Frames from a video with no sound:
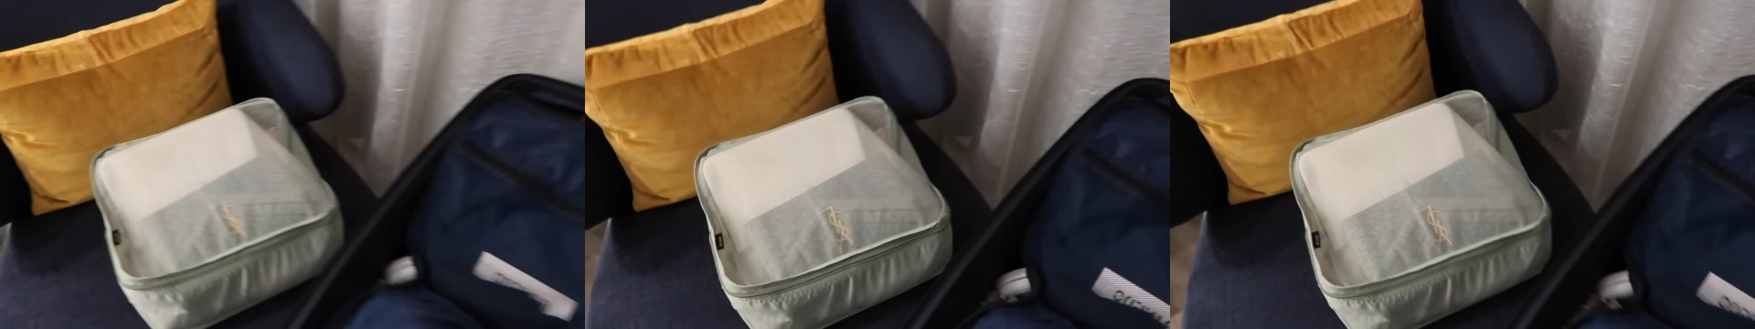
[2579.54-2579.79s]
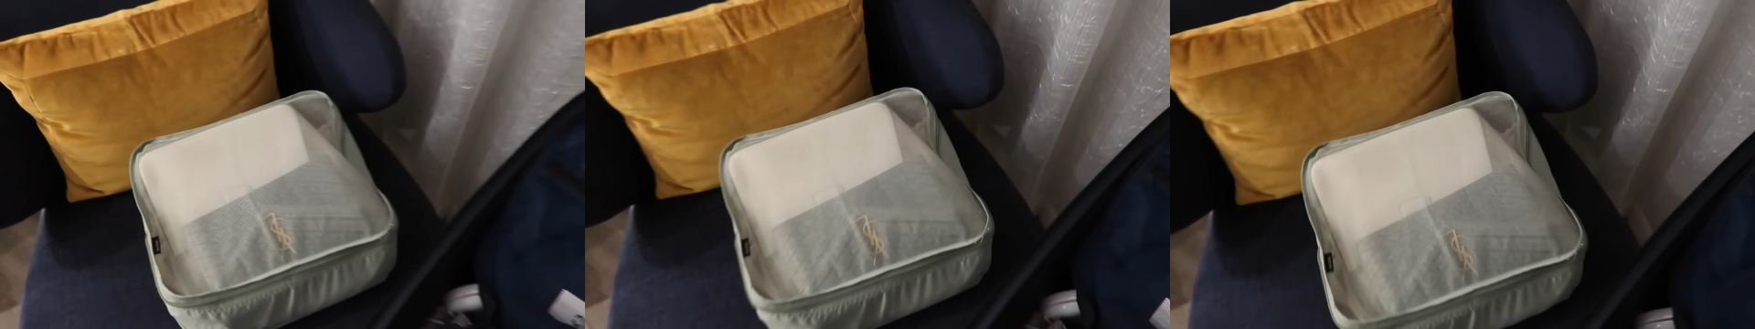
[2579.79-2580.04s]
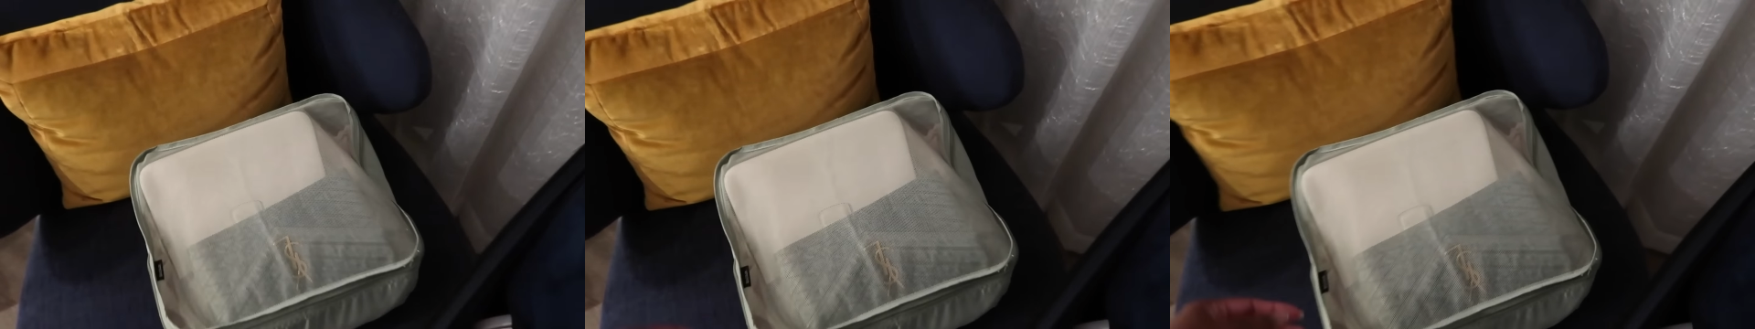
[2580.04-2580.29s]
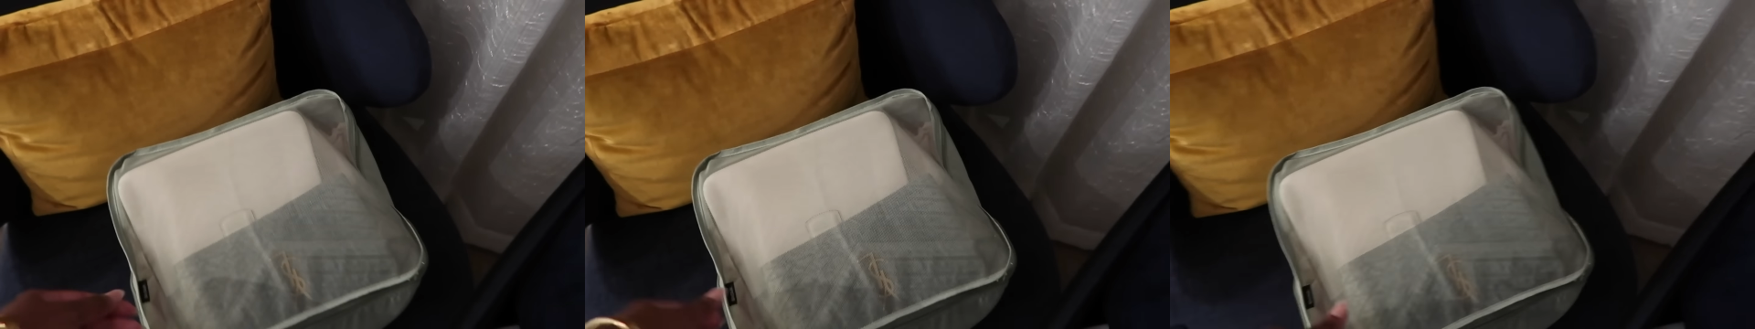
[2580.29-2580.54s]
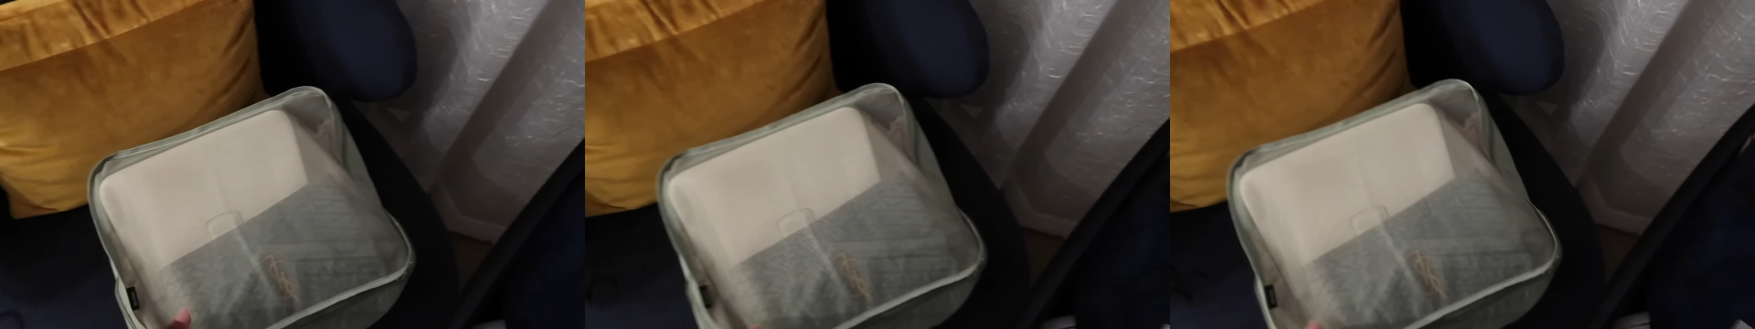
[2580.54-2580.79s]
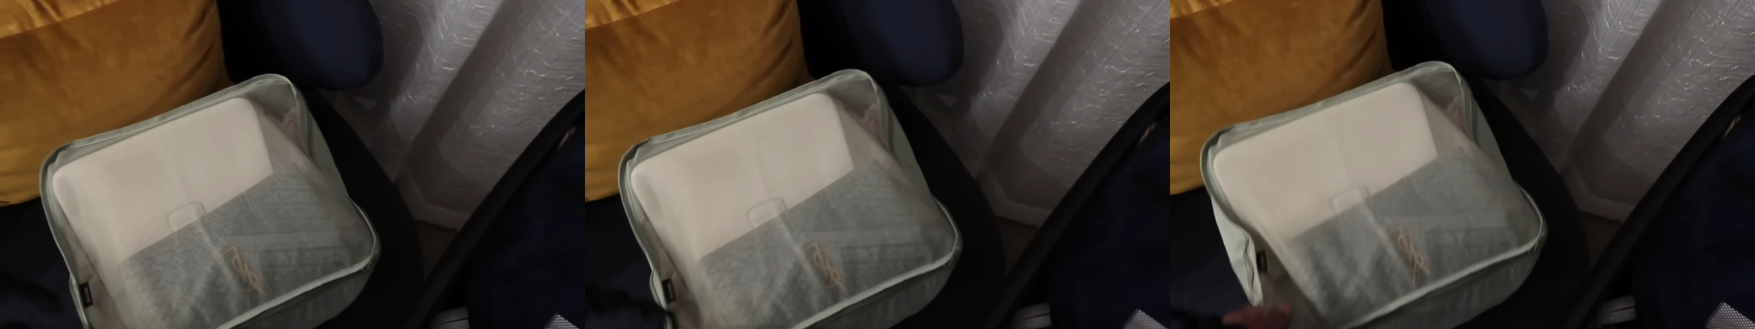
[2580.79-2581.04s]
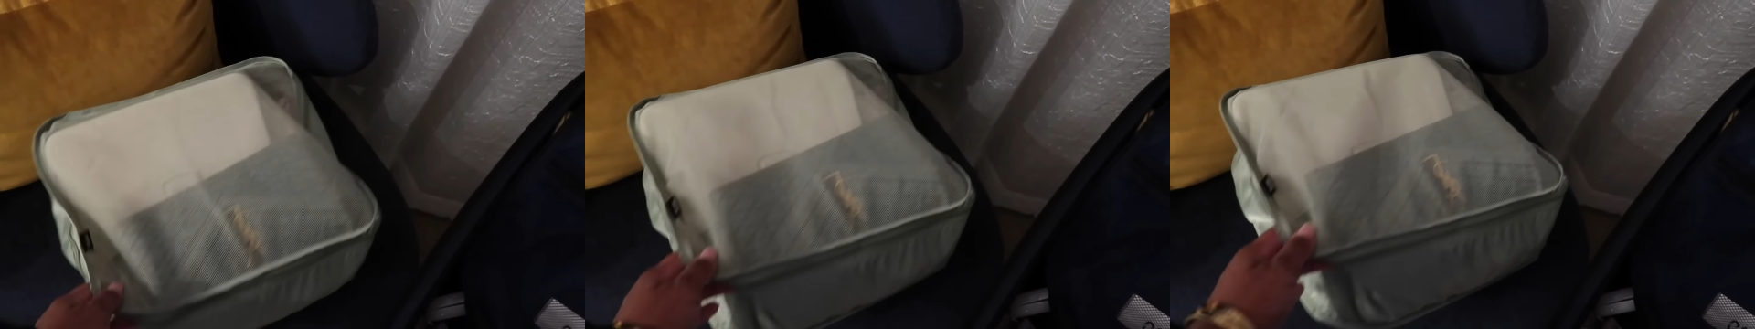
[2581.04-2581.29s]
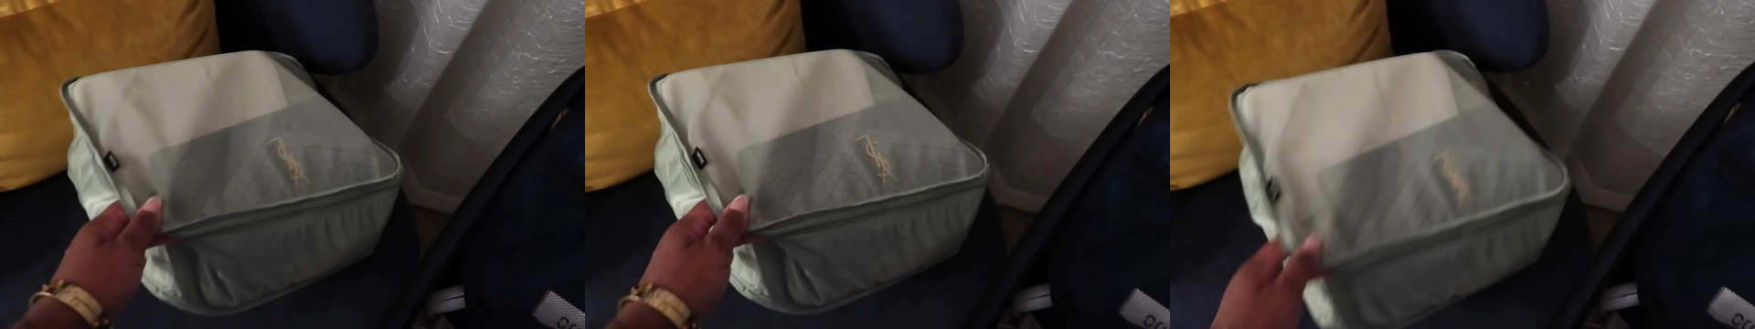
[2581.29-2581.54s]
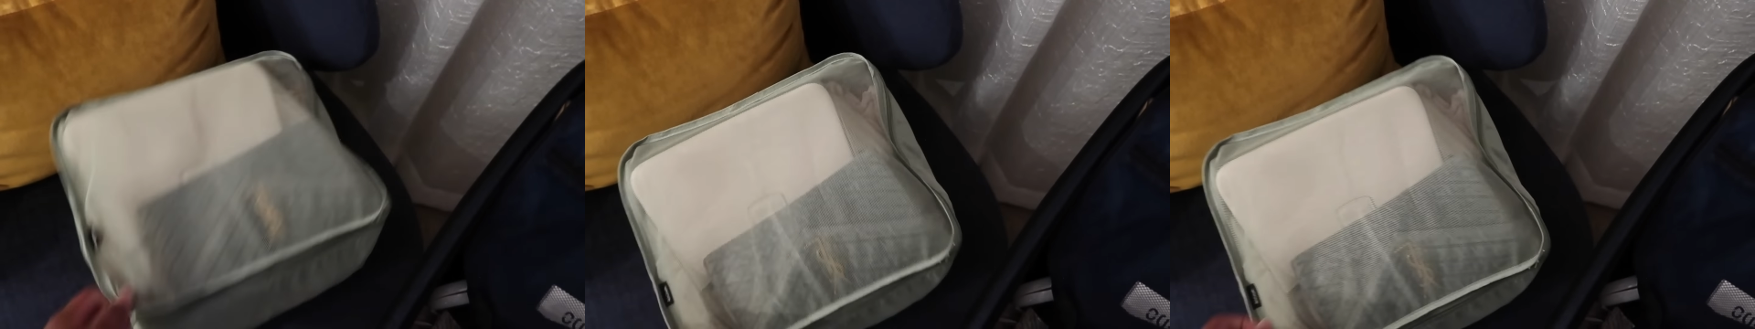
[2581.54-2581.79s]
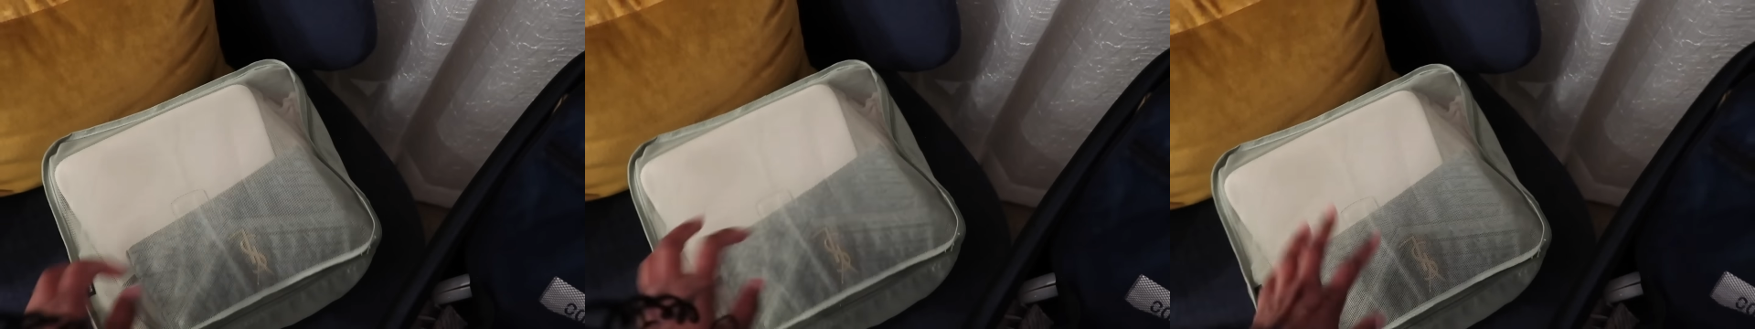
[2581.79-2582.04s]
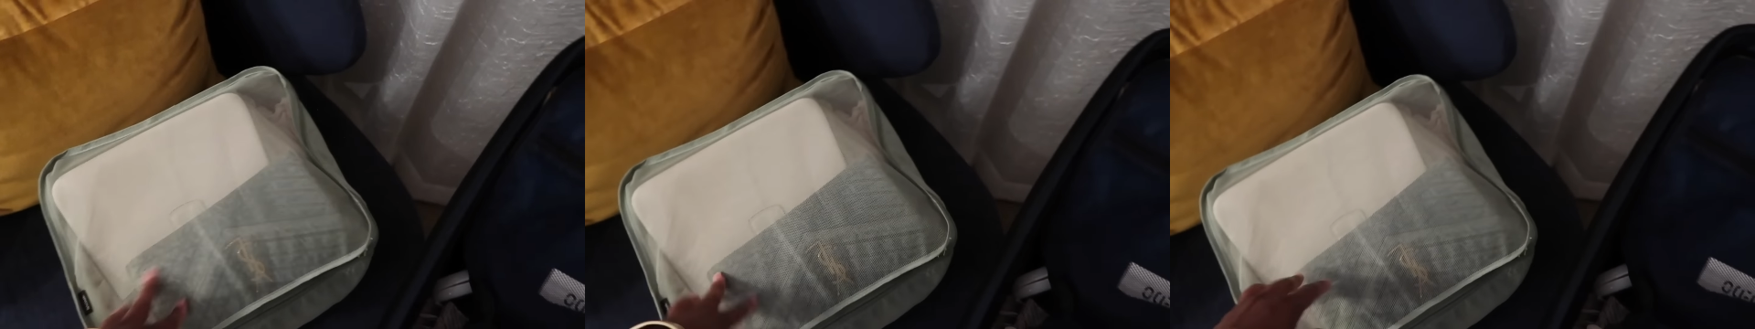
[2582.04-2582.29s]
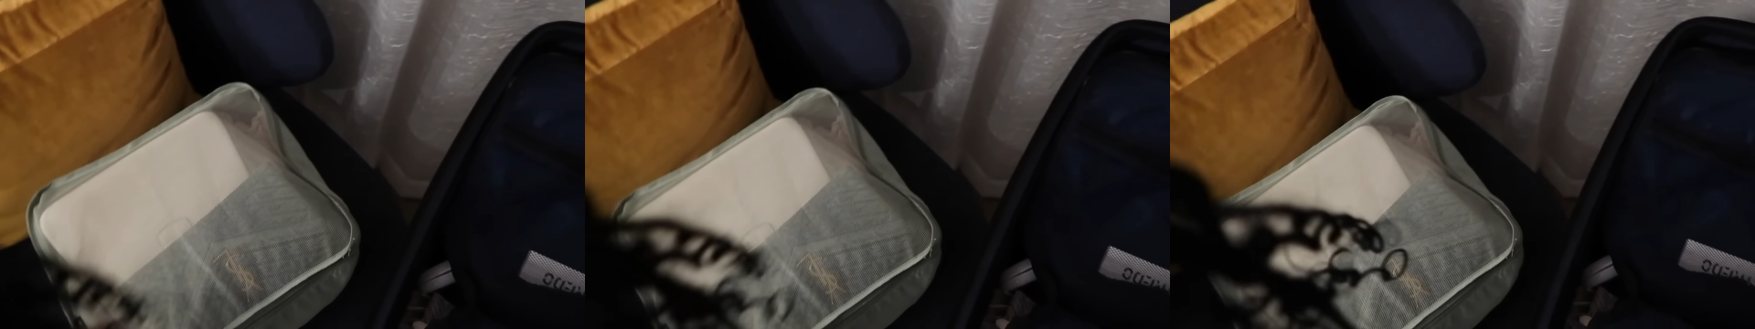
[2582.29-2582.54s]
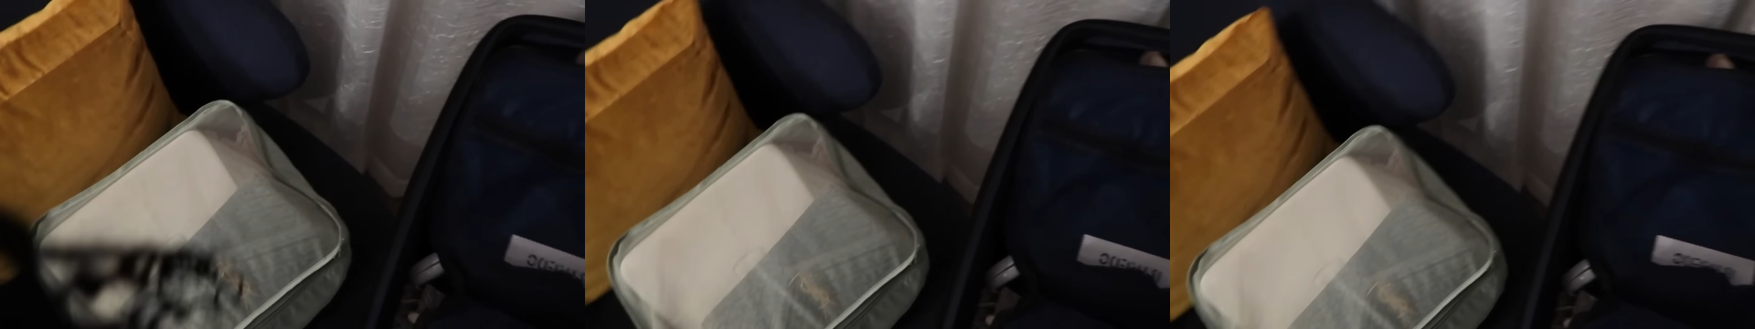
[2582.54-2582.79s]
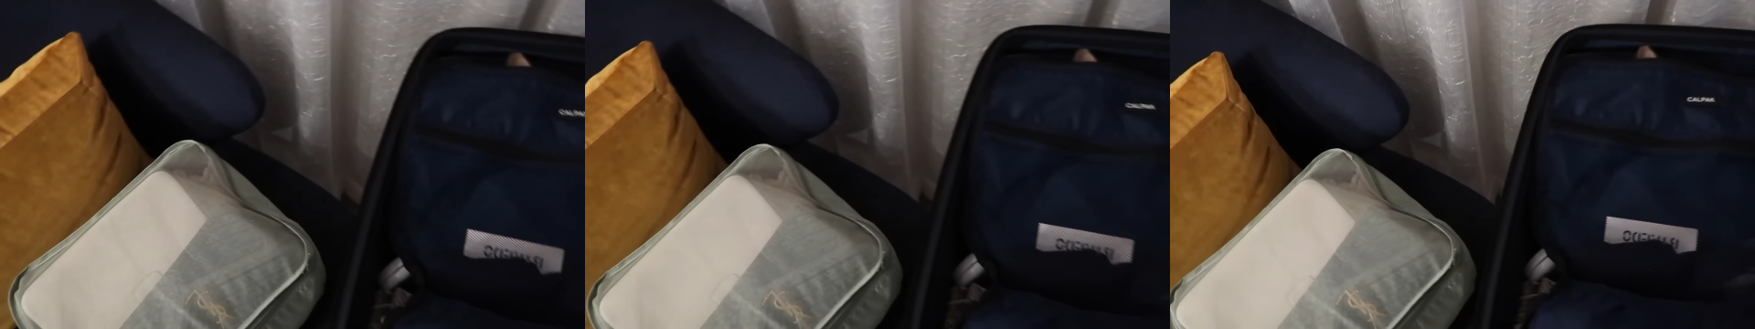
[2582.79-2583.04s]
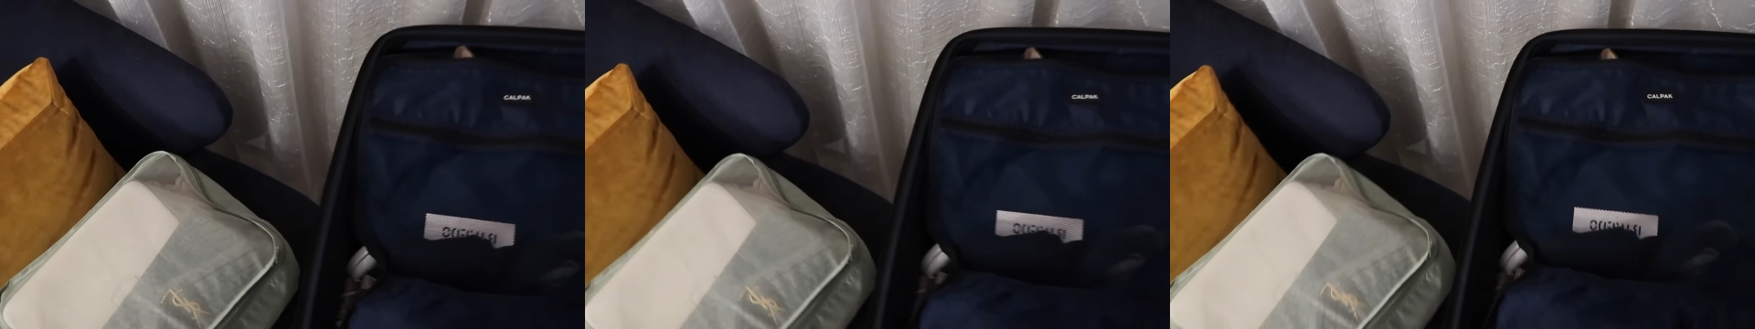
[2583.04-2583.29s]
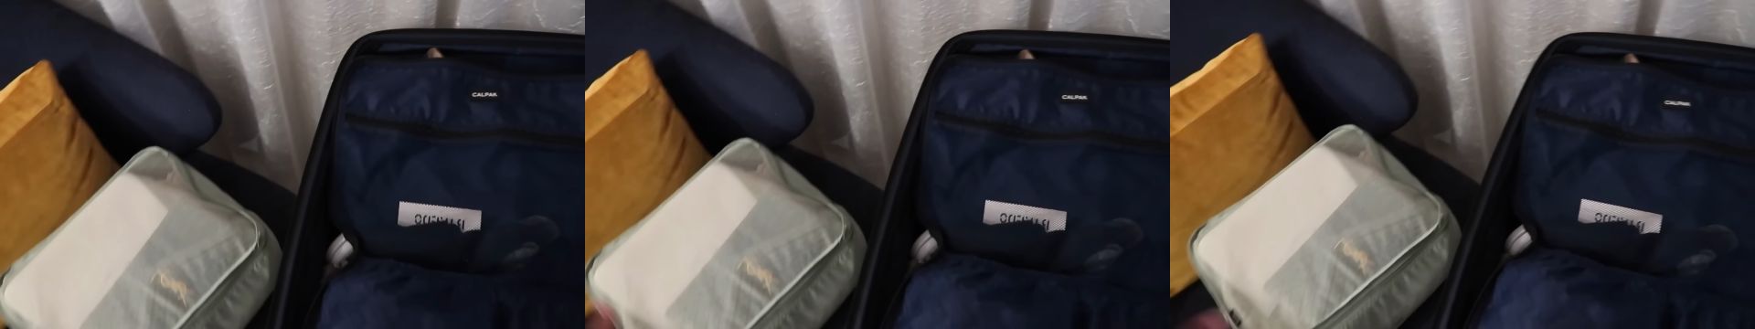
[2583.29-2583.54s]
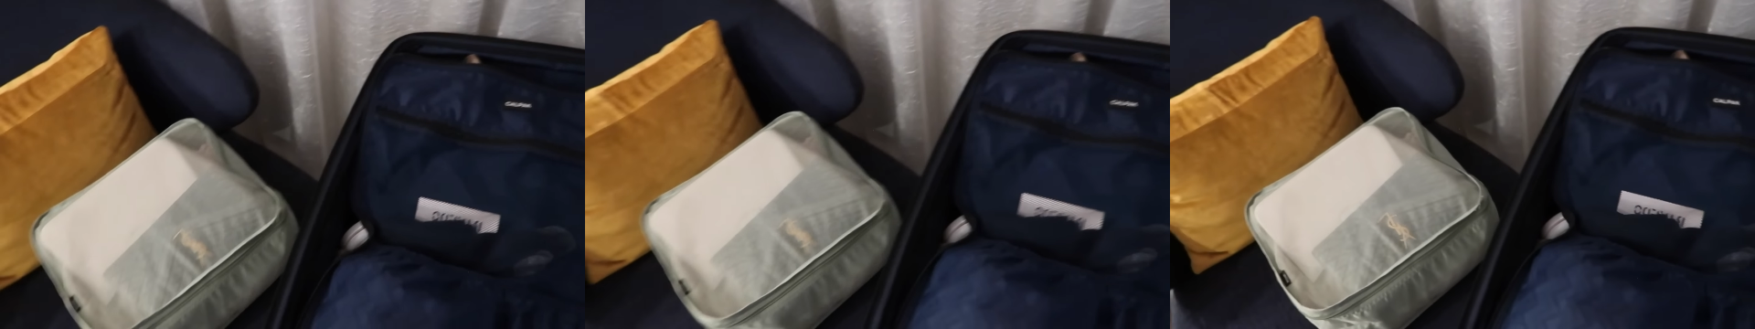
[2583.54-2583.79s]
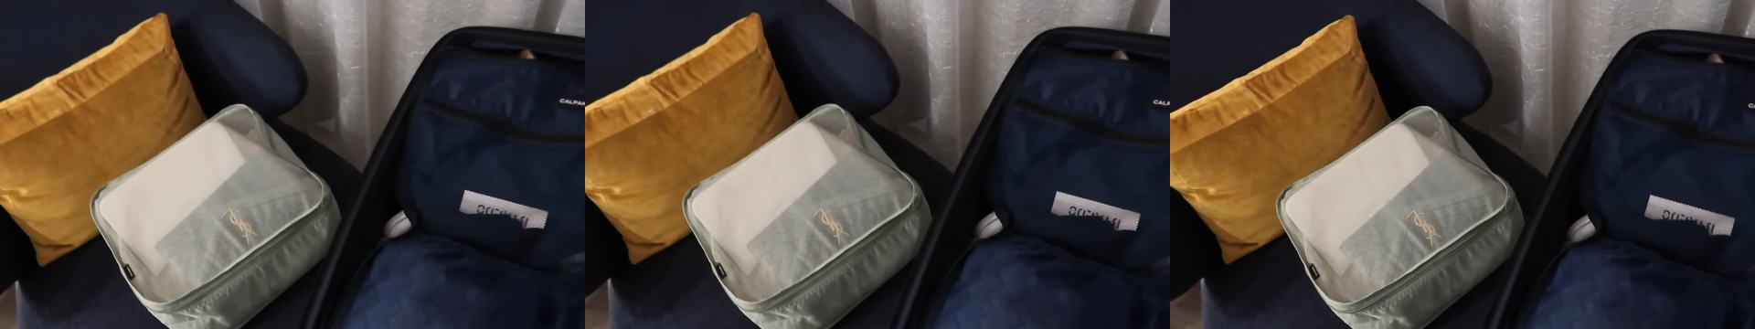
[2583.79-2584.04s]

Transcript: Nobody's mouth can be seen.